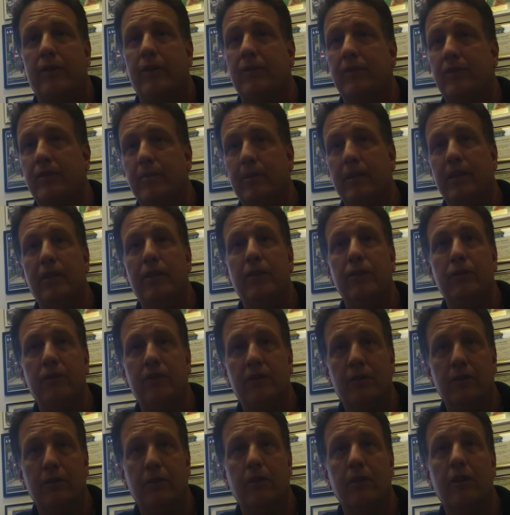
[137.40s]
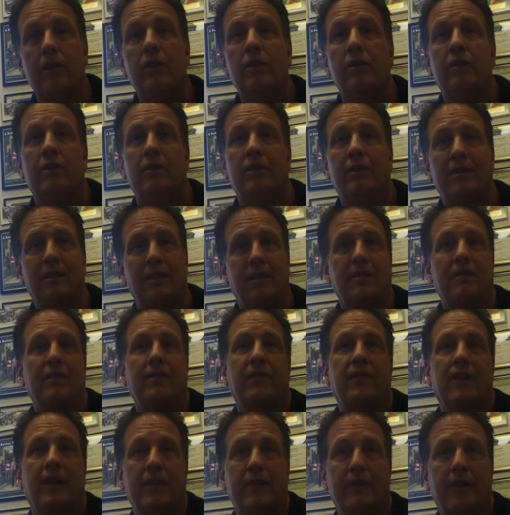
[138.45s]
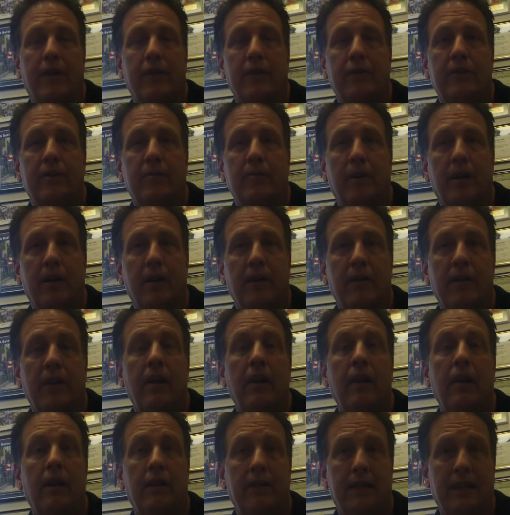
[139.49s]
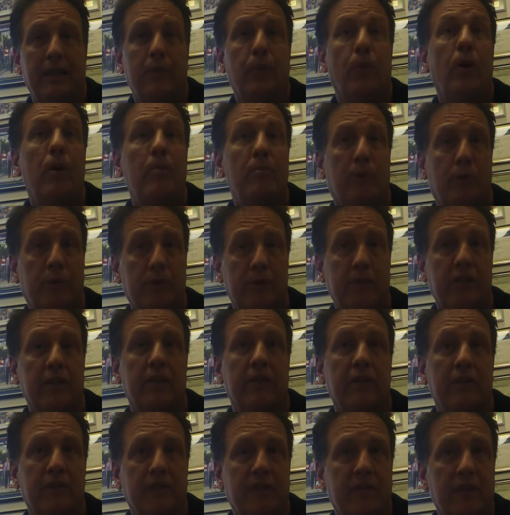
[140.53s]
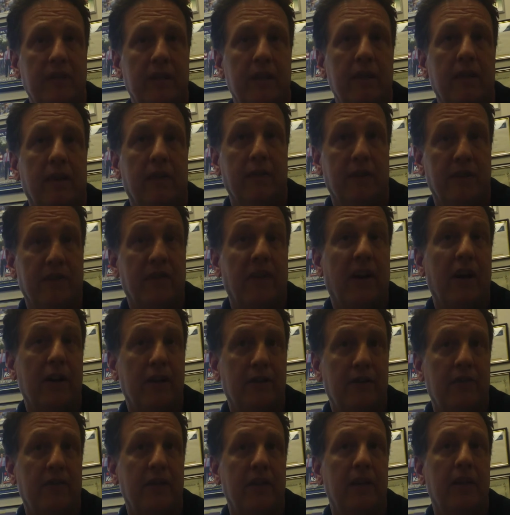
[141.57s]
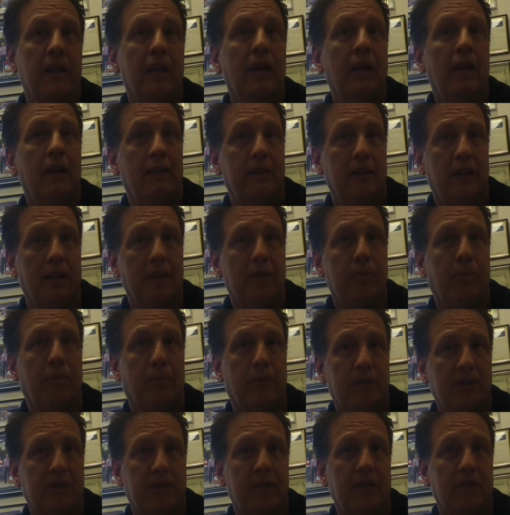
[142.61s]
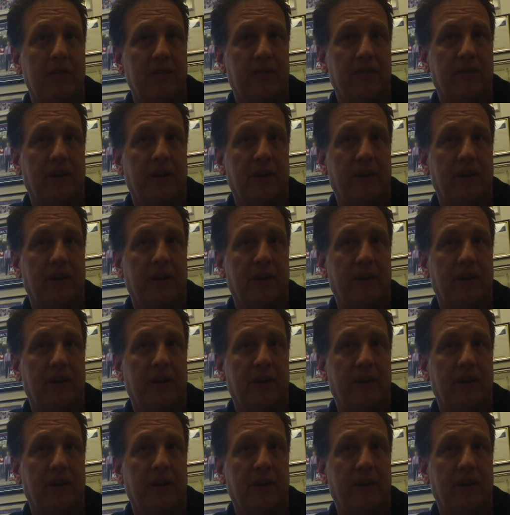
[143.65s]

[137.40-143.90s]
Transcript: that owns a big, huge store, you're assessed the $5 a month. That's one portion of the fee, of the fire fee. The other portion of the